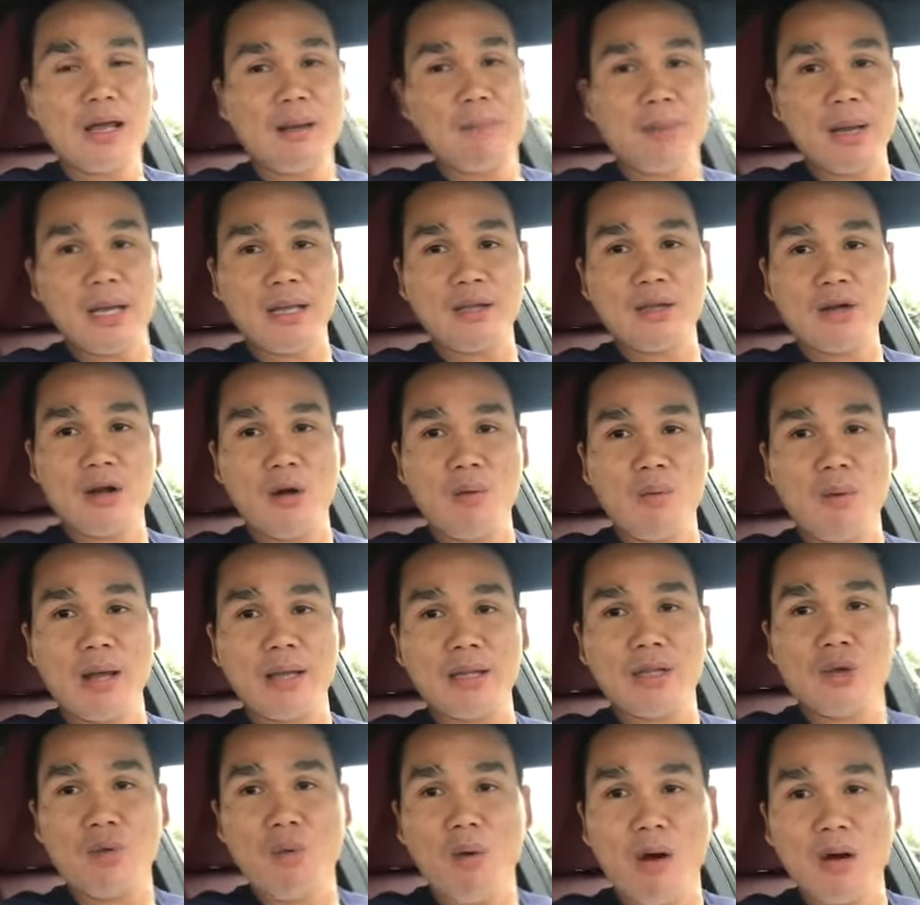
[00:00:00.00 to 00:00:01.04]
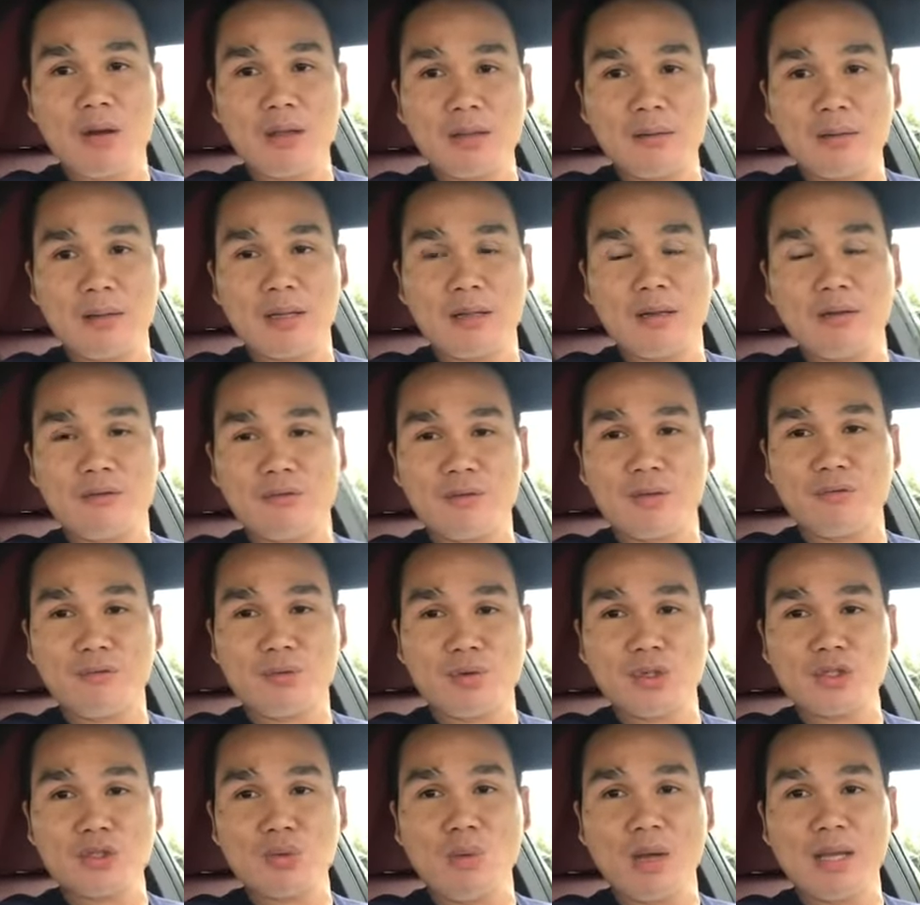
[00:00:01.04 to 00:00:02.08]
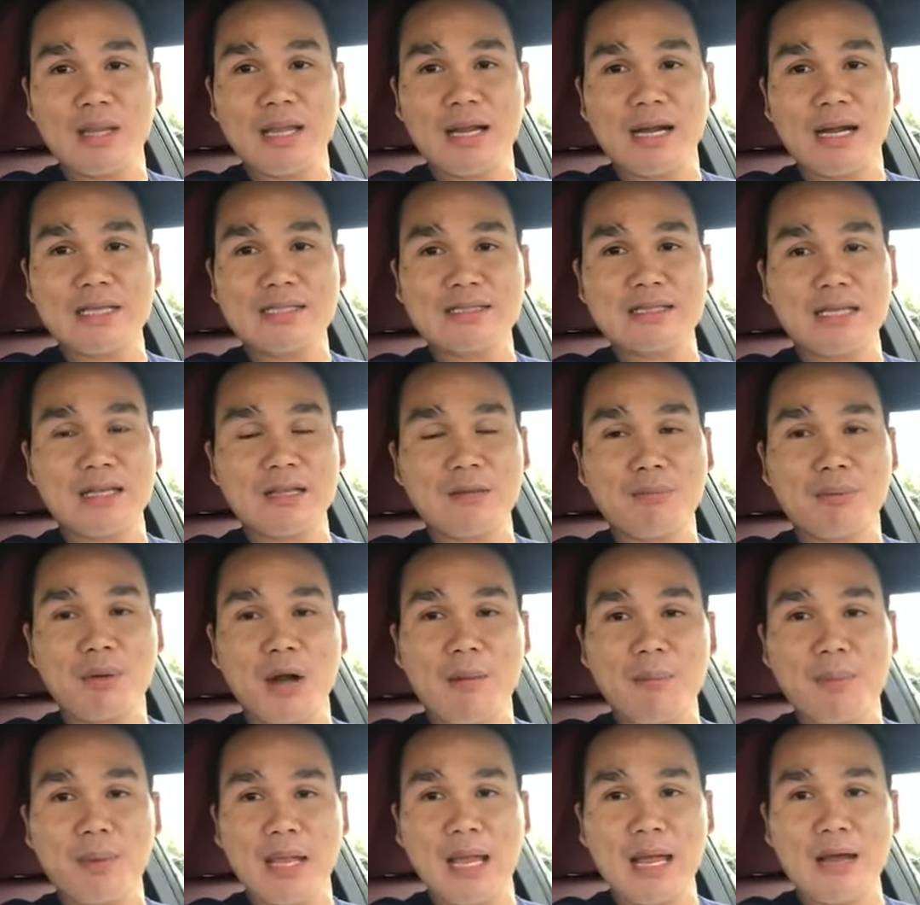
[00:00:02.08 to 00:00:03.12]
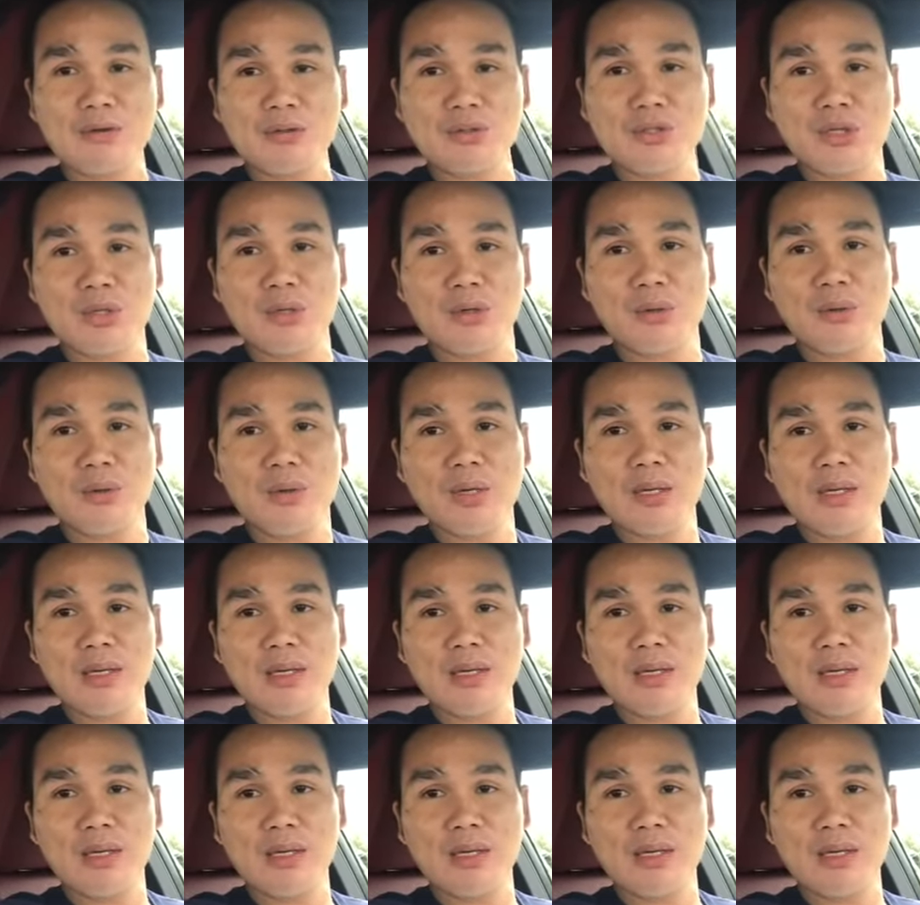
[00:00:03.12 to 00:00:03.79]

But you know what? you're the first one that I send the property out to.